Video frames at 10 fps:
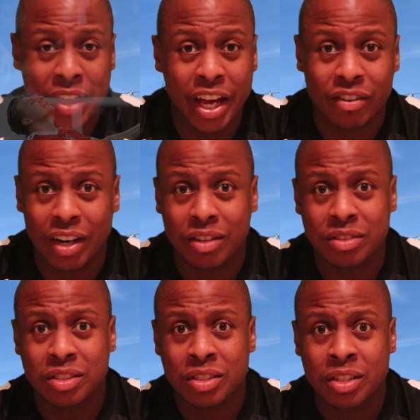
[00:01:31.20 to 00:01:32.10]
their
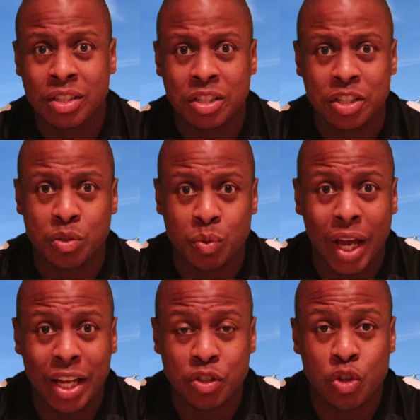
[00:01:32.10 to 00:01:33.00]
ground because we
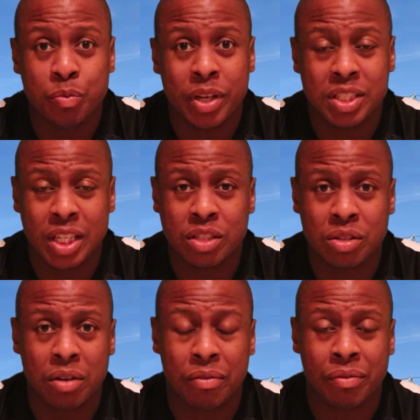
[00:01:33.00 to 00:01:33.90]
had 2 men sent
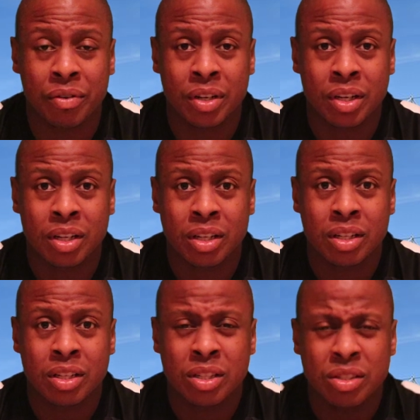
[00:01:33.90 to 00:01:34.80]
off.
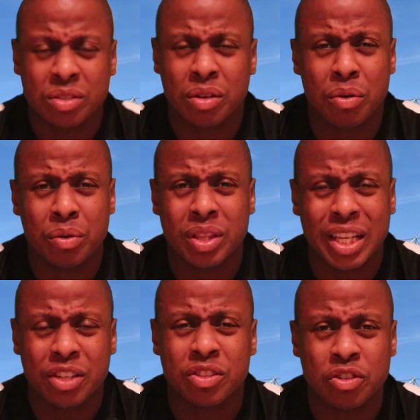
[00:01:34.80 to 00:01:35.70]
So
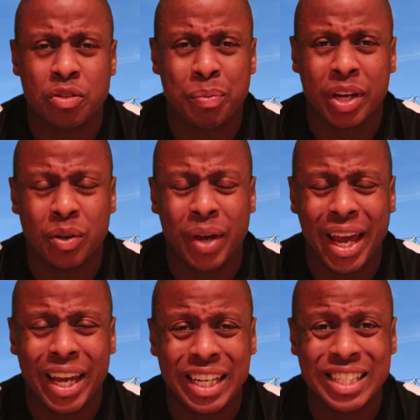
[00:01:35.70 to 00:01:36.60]
that does not make
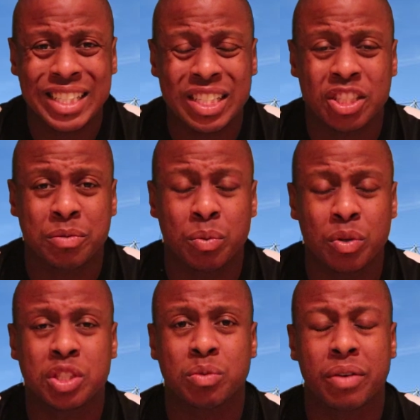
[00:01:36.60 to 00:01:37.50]
any sense to me
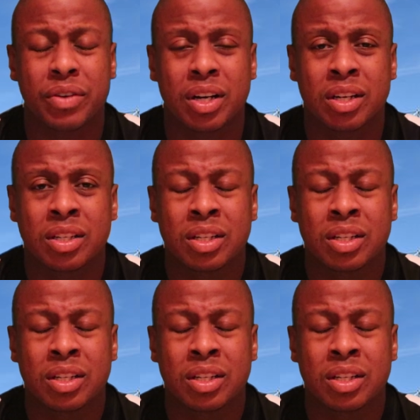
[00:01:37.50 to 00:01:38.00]
whatsoever.